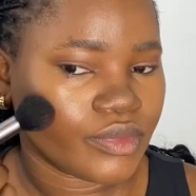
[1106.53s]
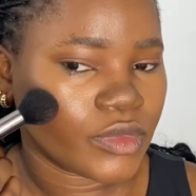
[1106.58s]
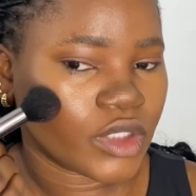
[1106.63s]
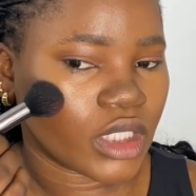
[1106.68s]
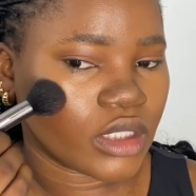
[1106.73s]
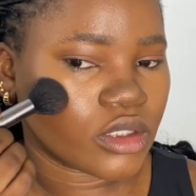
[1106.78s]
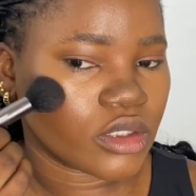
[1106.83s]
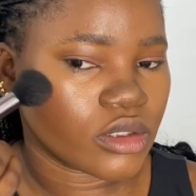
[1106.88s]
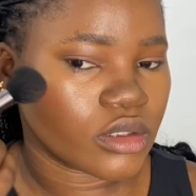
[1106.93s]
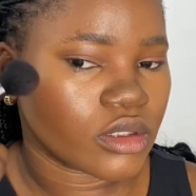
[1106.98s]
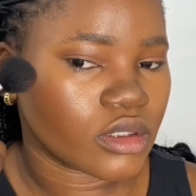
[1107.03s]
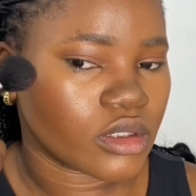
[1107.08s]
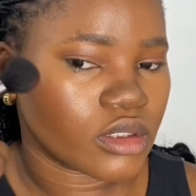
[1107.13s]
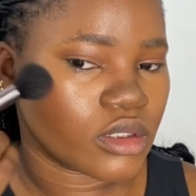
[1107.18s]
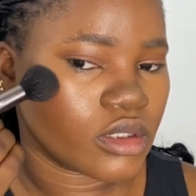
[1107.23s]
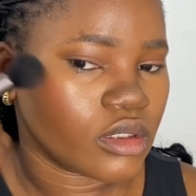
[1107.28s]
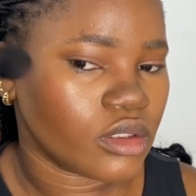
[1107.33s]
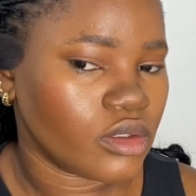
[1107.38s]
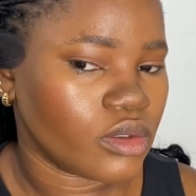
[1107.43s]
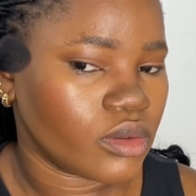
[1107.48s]
Now
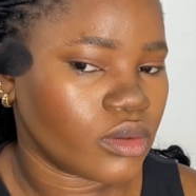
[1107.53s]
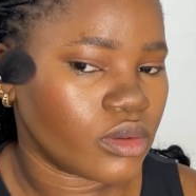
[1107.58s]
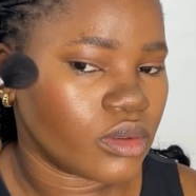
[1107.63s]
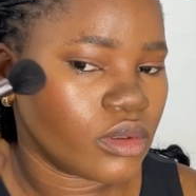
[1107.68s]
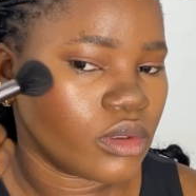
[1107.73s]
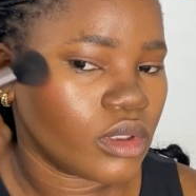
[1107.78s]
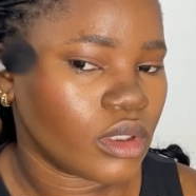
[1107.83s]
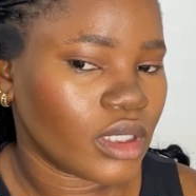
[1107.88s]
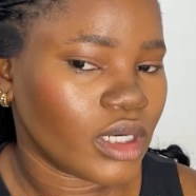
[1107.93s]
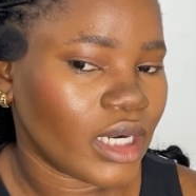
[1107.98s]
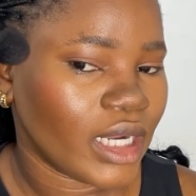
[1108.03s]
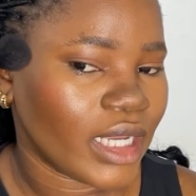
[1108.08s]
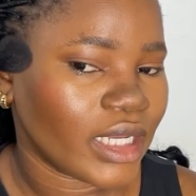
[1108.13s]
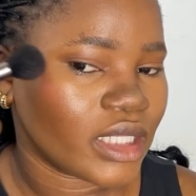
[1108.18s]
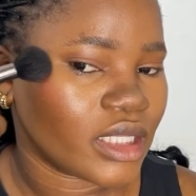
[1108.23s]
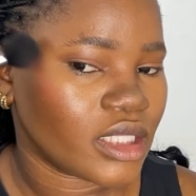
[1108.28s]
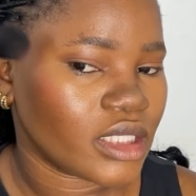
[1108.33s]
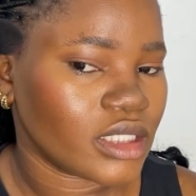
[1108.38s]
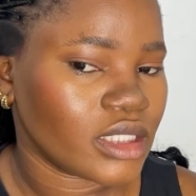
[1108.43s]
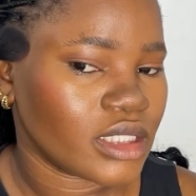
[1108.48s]
just,
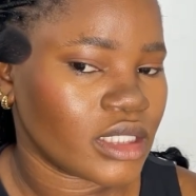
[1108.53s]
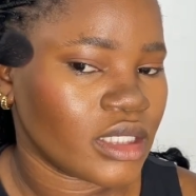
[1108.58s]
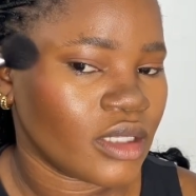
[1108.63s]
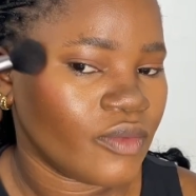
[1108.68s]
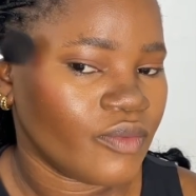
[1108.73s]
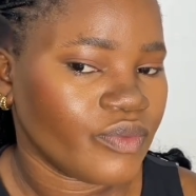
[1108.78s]
like this,